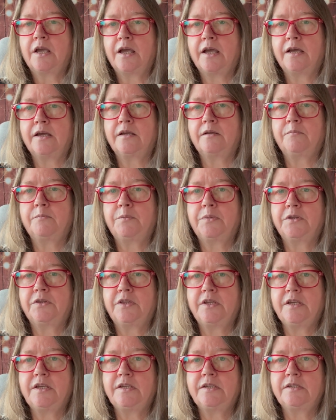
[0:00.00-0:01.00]
But
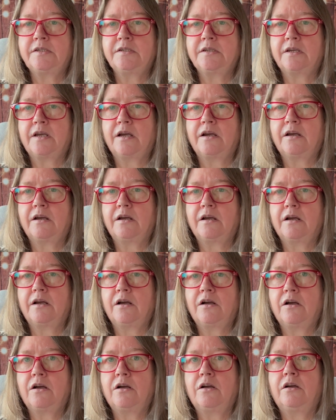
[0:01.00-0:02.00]
these
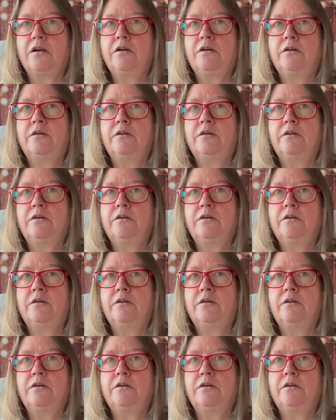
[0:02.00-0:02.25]
are